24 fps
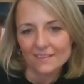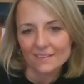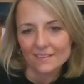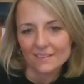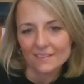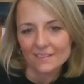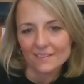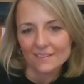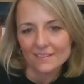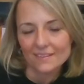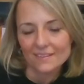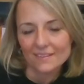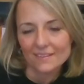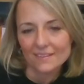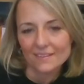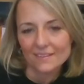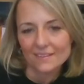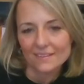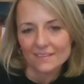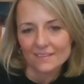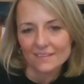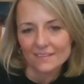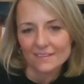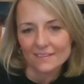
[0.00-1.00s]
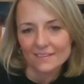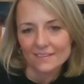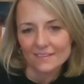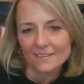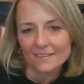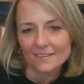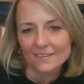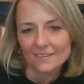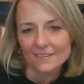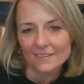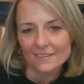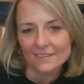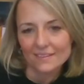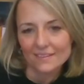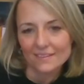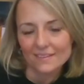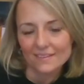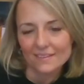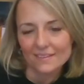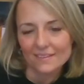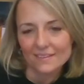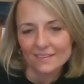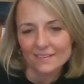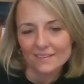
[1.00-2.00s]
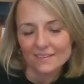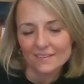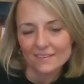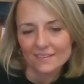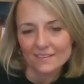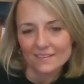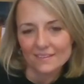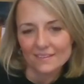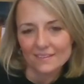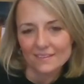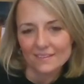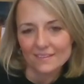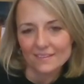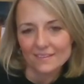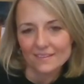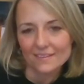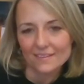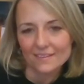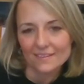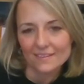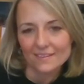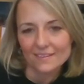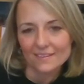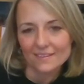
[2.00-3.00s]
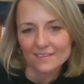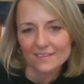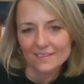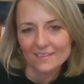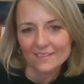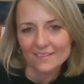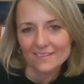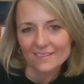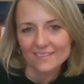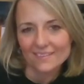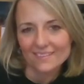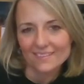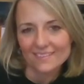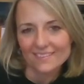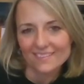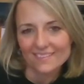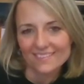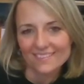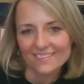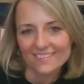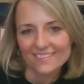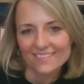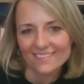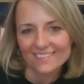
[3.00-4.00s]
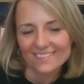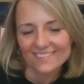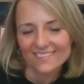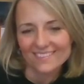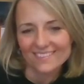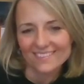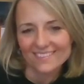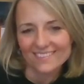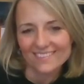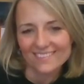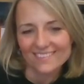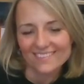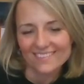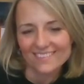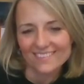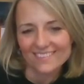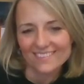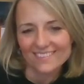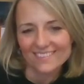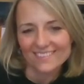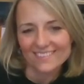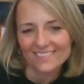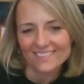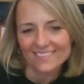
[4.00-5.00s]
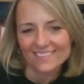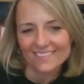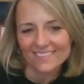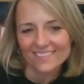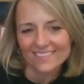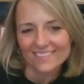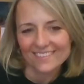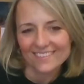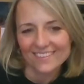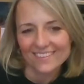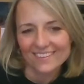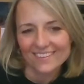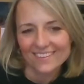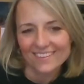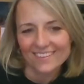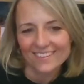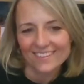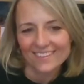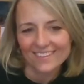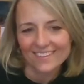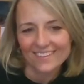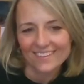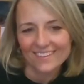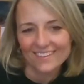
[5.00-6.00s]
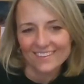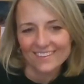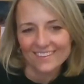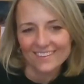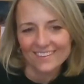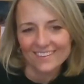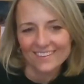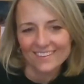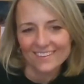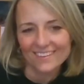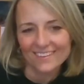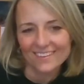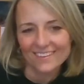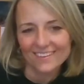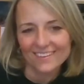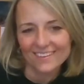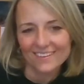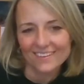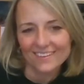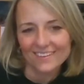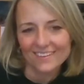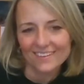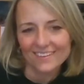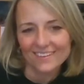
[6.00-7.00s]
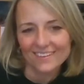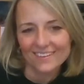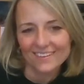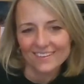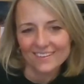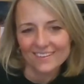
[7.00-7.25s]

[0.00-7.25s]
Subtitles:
This person isn't speaking.